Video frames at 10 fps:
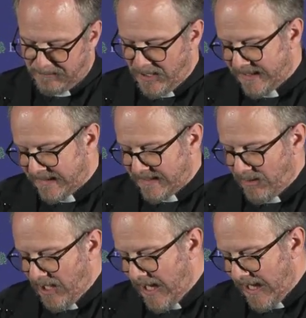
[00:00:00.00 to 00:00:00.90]
When,
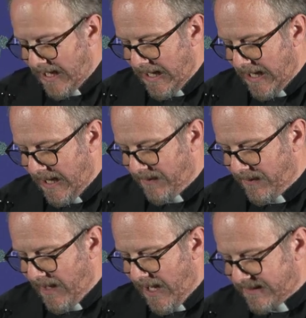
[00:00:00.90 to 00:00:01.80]

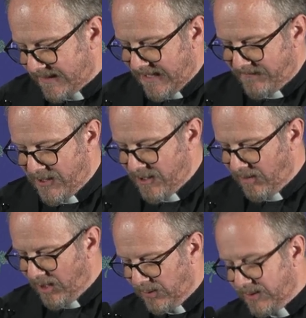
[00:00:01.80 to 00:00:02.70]
as a seven
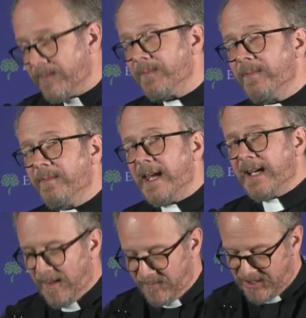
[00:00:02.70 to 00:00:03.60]
year old, they
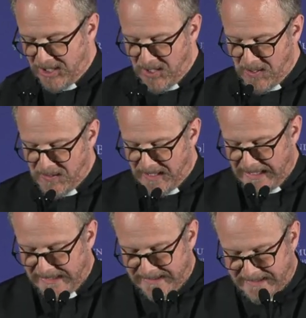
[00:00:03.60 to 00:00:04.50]
come to you
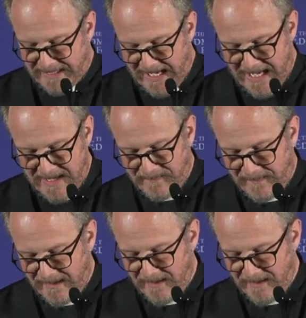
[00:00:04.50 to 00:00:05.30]
and say,